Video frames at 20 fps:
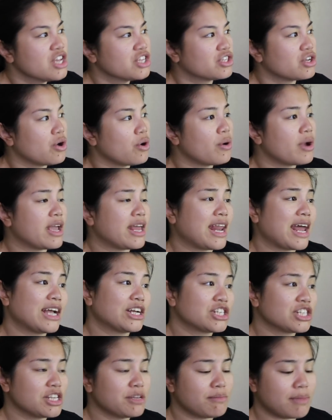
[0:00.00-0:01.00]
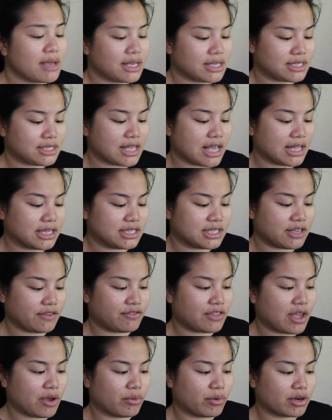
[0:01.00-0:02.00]
So it actually makes sense
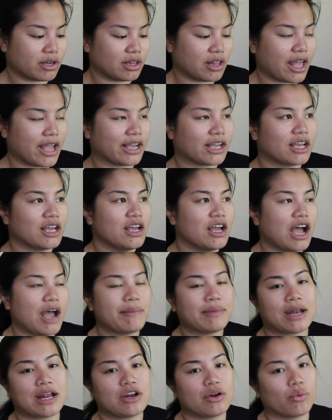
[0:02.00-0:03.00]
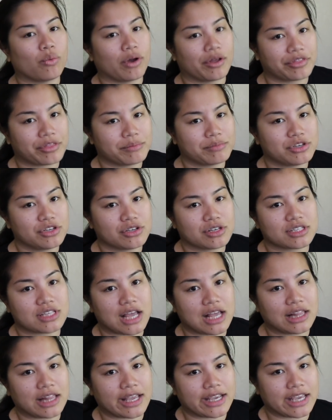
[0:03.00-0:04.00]
if they were to like, I mean, I don't want them to because
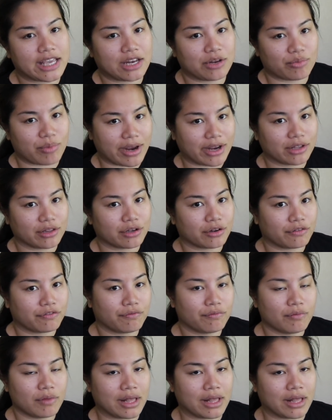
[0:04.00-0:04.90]
I like getting regular,